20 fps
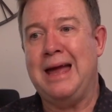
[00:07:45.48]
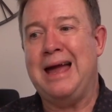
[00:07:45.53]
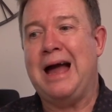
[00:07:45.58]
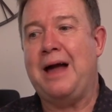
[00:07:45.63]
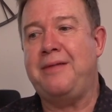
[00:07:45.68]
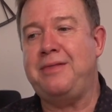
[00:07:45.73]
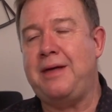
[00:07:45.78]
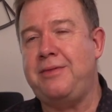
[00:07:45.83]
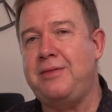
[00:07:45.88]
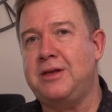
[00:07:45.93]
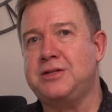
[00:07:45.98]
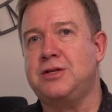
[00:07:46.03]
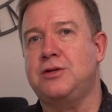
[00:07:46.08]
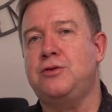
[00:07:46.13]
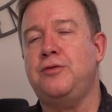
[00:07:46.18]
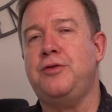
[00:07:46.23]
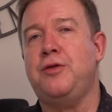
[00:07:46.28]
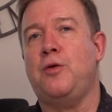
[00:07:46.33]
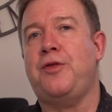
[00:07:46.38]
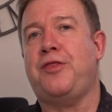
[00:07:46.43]
And then there's
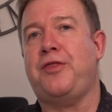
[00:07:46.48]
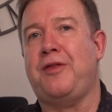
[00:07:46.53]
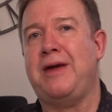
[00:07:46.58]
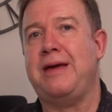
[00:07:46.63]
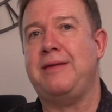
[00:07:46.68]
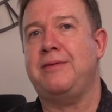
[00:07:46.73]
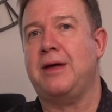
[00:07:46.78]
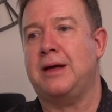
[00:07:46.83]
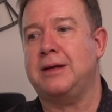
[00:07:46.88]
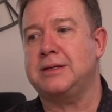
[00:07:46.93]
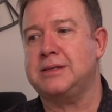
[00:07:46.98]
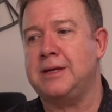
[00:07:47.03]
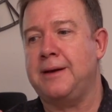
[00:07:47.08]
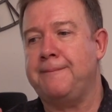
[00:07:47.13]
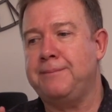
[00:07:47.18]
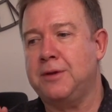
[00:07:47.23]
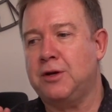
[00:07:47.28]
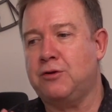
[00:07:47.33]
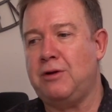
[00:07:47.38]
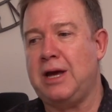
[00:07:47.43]
another thing that
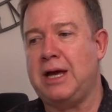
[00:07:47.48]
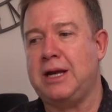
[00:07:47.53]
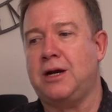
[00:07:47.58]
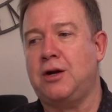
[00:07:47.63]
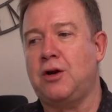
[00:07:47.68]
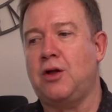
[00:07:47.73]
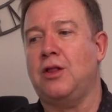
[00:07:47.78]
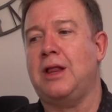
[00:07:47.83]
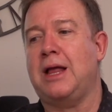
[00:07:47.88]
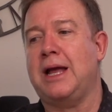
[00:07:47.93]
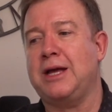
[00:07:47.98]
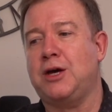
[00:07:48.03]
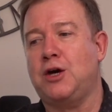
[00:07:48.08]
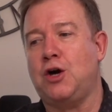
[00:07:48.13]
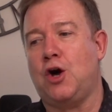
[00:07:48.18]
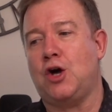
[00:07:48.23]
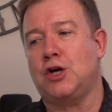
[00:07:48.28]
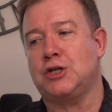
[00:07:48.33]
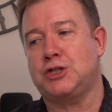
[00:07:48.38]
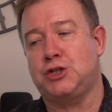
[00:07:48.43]
creating an online
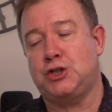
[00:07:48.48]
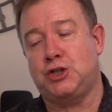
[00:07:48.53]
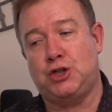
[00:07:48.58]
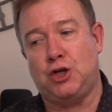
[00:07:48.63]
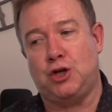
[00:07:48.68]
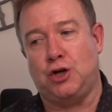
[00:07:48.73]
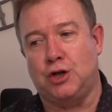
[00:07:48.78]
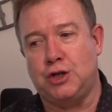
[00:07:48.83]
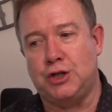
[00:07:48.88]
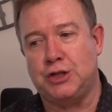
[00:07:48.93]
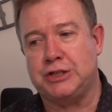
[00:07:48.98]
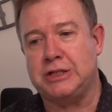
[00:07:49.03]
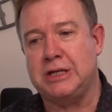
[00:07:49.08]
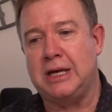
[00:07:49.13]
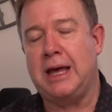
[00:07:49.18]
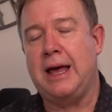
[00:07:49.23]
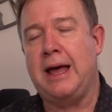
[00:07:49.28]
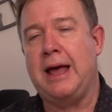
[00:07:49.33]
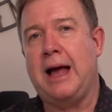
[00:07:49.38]
course does,